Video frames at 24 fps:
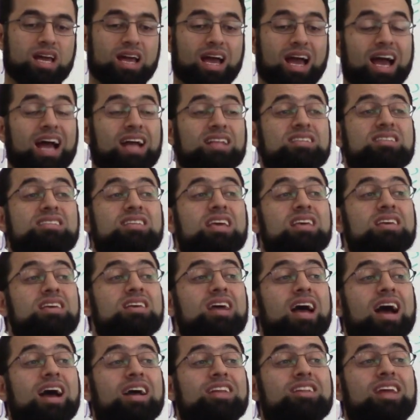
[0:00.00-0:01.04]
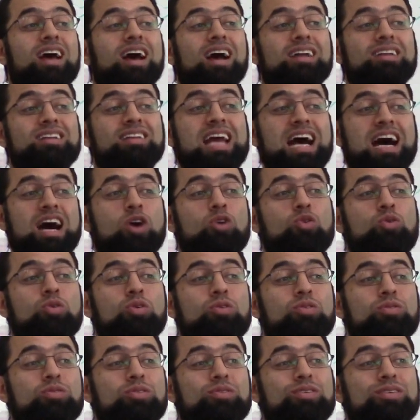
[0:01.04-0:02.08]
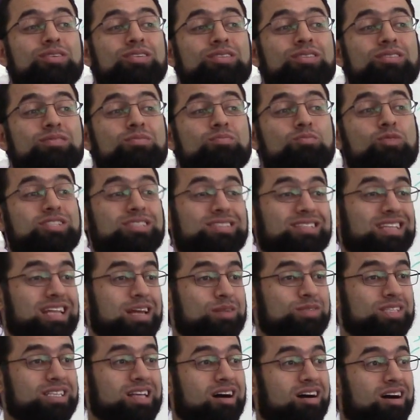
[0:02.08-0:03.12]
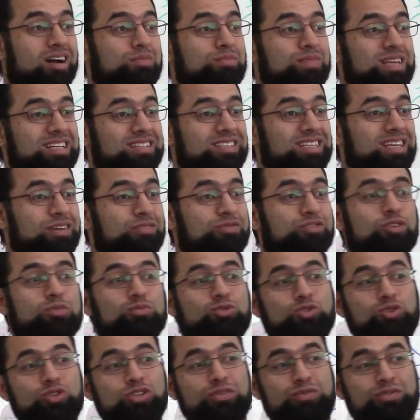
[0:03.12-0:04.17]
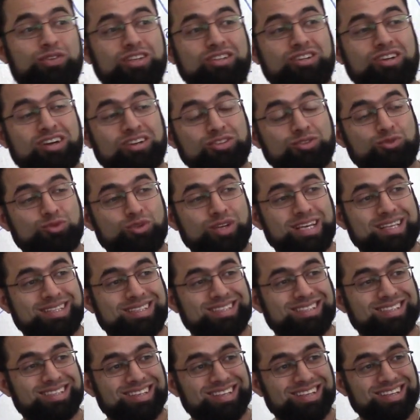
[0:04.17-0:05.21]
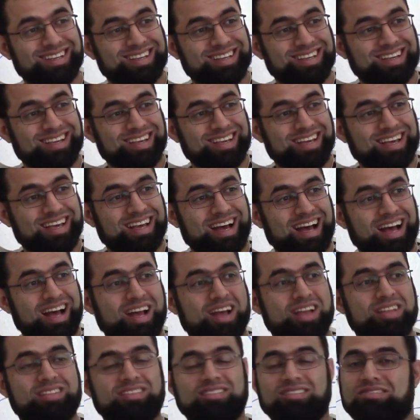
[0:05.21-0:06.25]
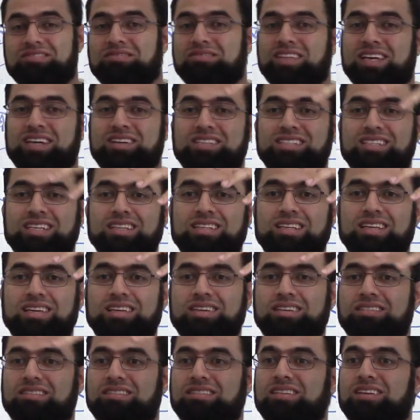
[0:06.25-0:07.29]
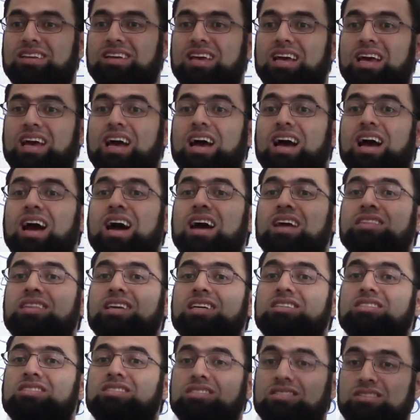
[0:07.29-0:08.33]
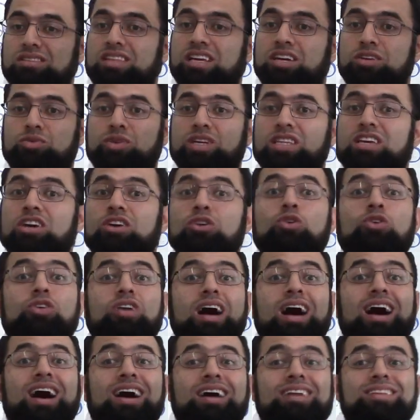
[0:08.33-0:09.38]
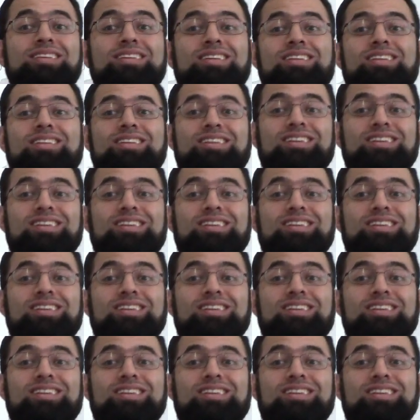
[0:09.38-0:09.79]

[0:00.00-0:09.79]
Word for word: And, Sayyid, and, and now Muslims are meeting from two different countries and they're sitting and they, they're reading Quran